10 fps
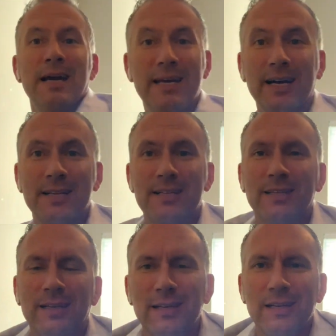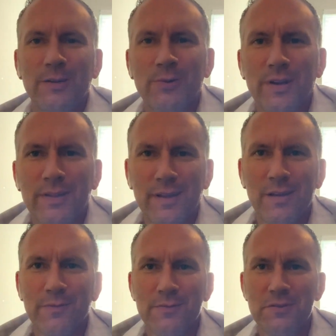Hey guys, uh, I want to thank
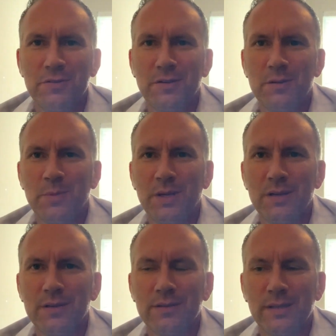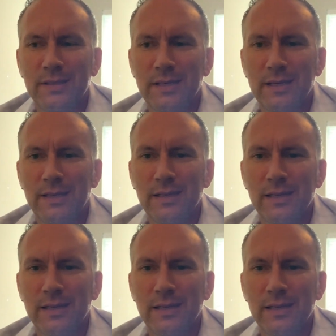you for joining me here today.